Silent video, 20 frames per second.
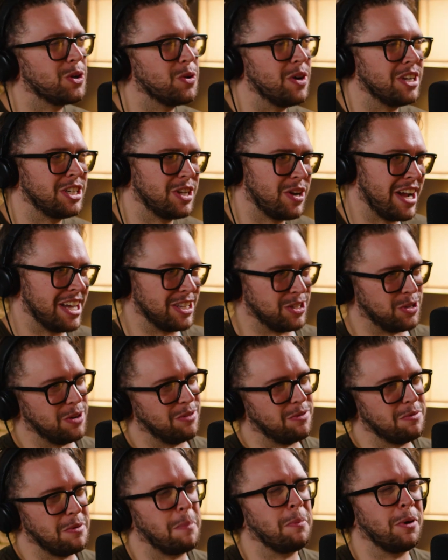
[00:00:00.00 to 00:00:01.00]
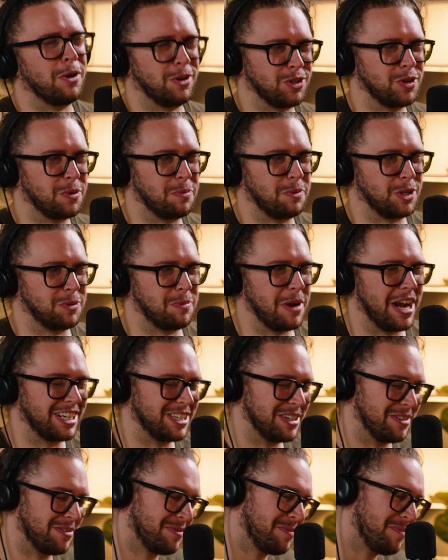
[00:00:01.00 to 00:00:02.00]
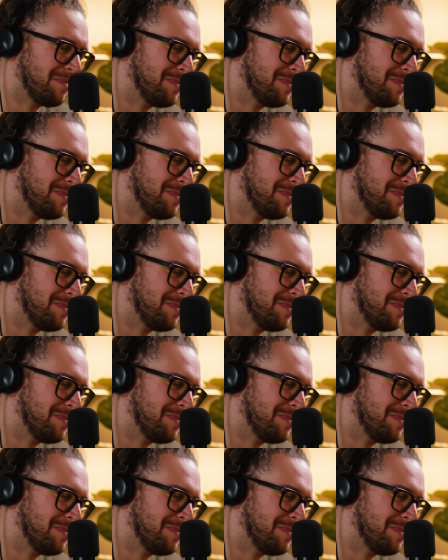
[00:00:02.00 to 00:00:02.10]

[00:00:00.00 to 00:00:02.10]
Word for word: going to answer it from a personal perspective.